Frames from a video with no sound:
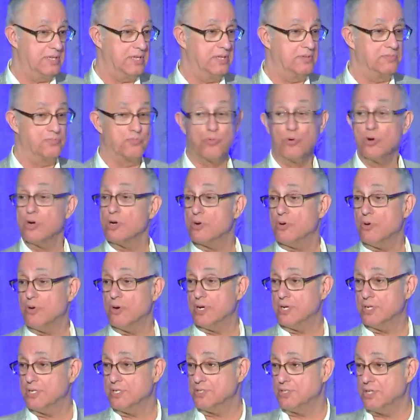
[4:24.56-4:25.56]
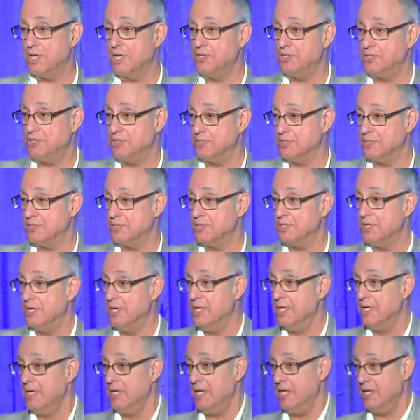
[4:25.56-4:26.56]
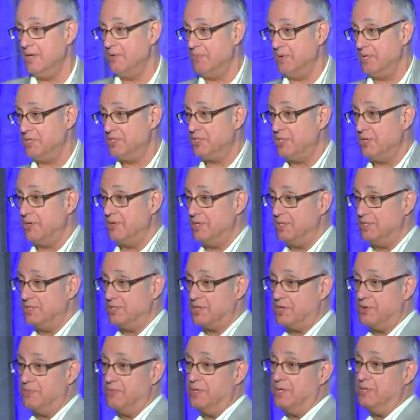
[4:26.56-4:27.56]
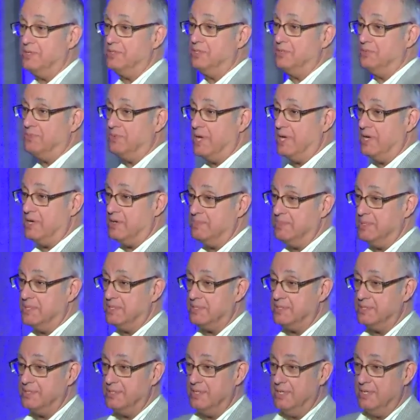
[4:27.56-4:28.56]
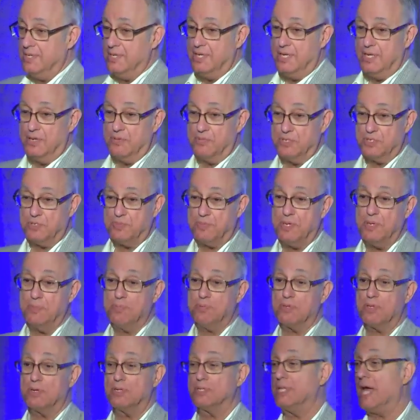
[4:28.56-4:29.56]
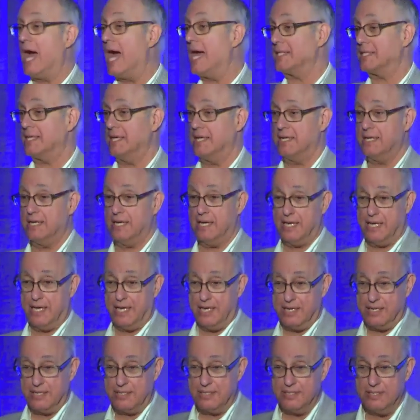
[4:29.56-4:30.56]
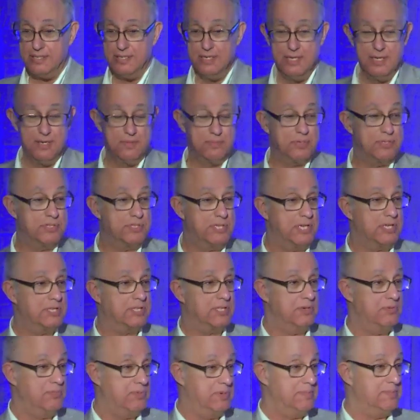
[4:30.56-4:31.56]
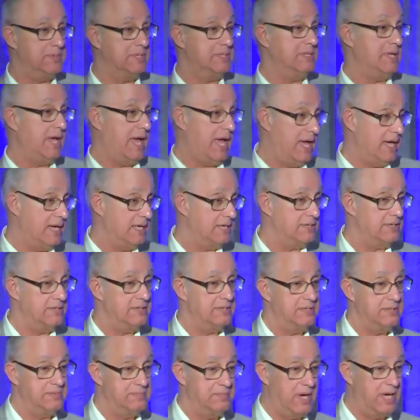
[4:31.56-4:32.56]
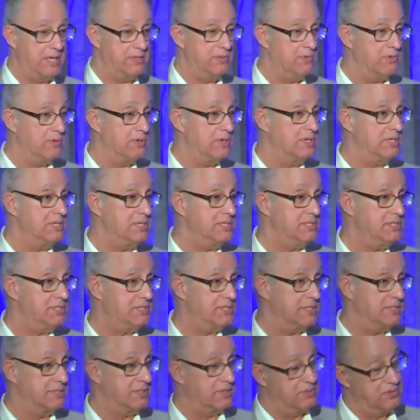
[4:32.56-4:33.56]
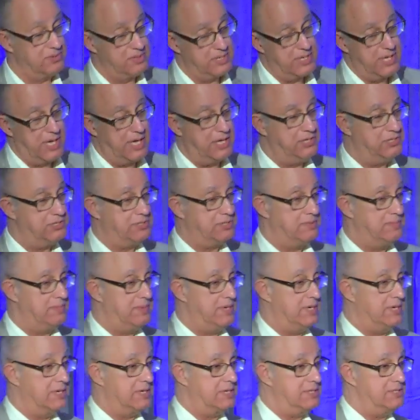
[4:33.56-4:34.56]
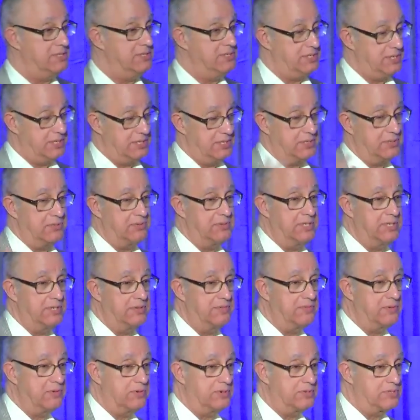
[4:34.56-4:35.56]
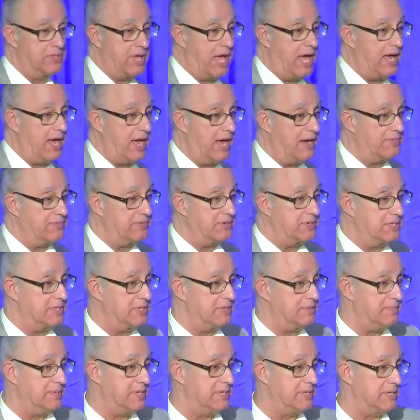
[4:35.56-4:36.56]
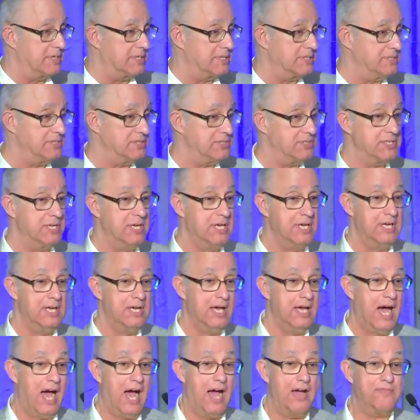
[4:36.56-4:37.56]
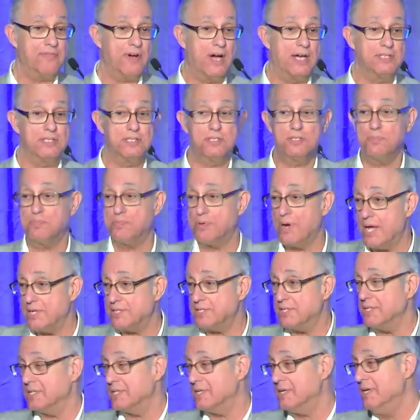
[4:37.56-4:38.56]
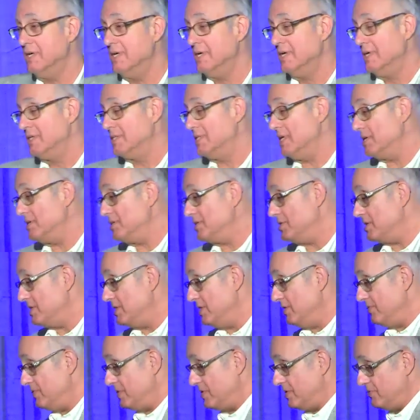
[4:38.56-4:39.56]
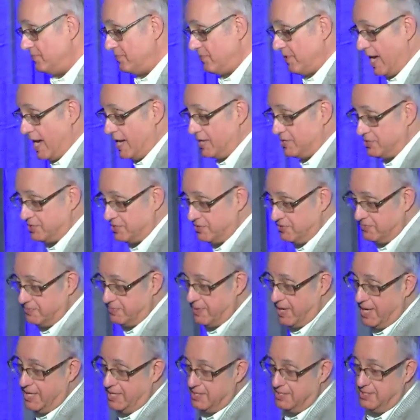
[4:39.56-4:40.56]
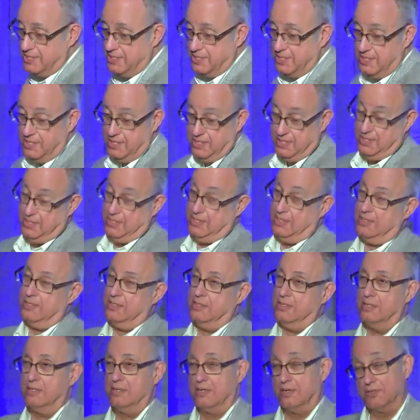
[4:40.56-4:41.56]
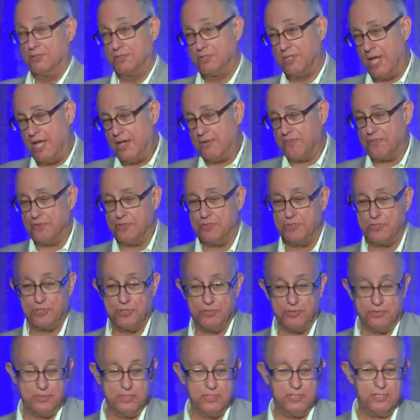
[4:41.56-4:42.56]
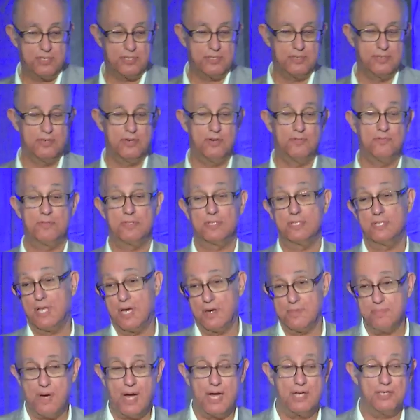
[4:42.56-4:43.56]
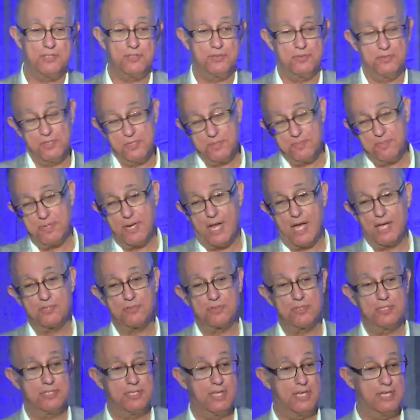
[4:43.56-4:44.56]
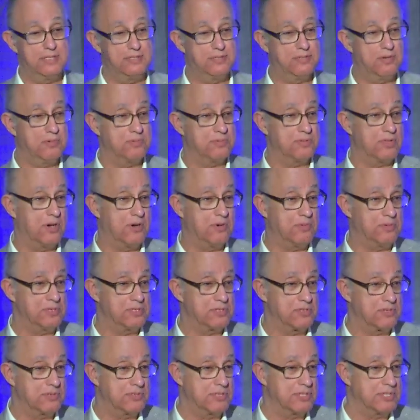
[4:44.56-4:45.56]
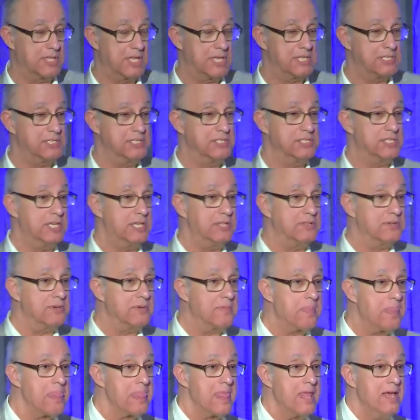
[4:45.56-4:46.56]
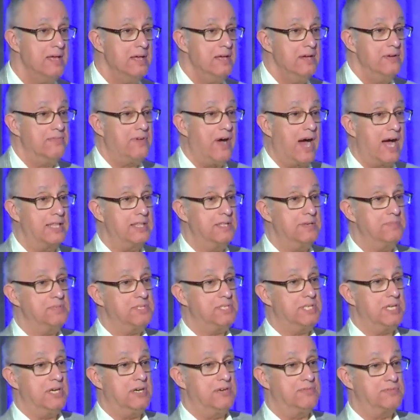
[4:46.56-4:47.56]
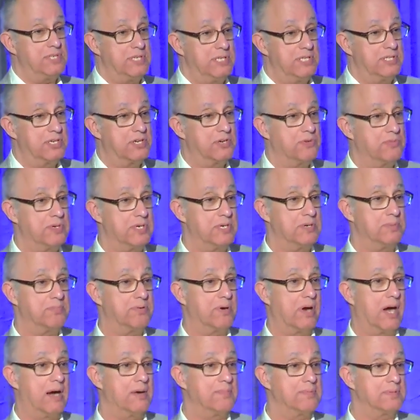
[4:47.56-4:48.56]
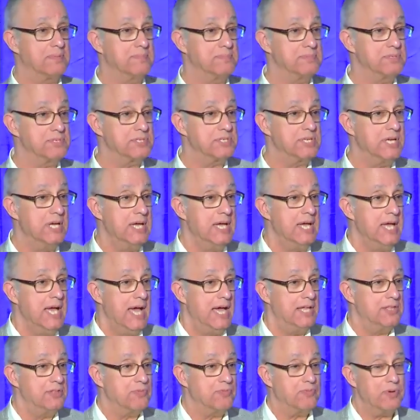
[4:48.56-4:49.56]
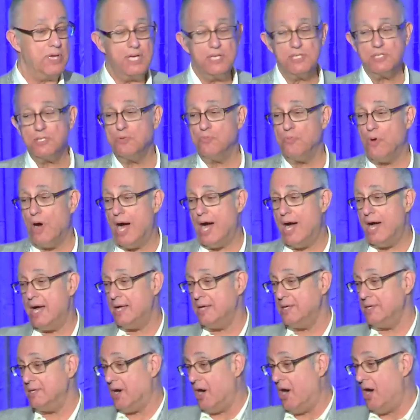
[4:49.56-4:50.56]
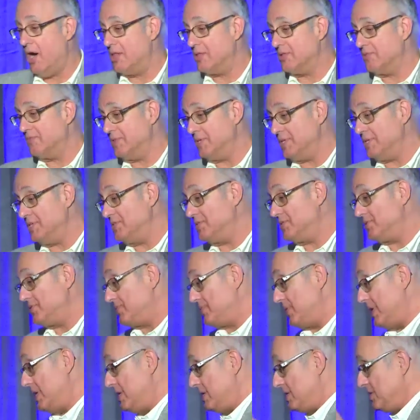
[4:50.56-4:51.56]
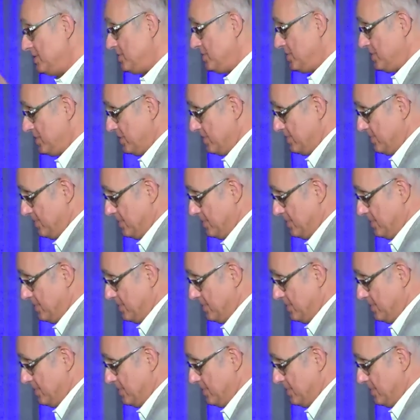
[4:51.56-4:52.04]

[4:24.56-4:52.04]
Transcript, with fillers: uh, work organizations in which there is career derailment, in which people are not getting ahead, particularly women and minorities, including Asian Americans and including, of course, African Americans. I find it depressing that a significant fraction of my Stanford students, hopefully not my students, but actually they don't always learn the lessons either, find themselves in career problems. And the reason why all of these things